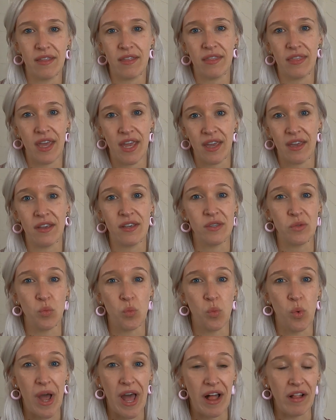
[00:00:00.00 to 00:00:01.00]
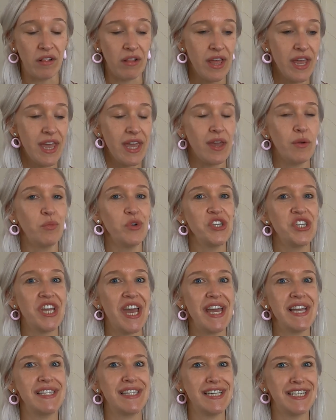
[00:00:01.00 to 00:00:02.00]
a thing as well, in which
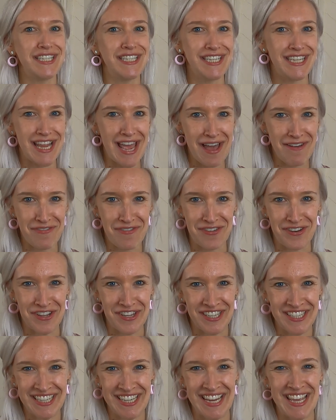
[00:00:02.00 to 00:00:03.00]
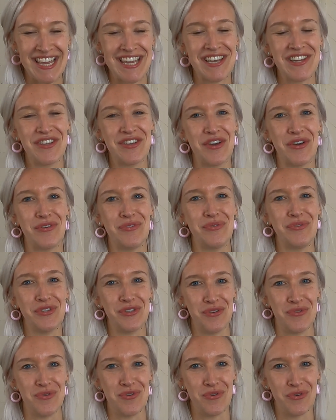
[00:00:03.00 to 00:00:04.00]
case definitely go
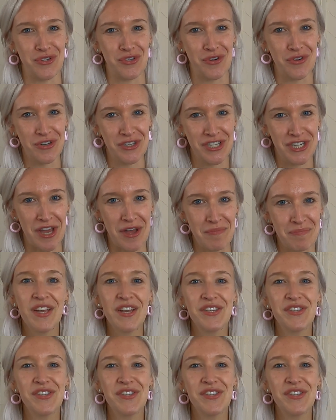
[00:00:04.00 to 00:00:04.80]
to your doctor.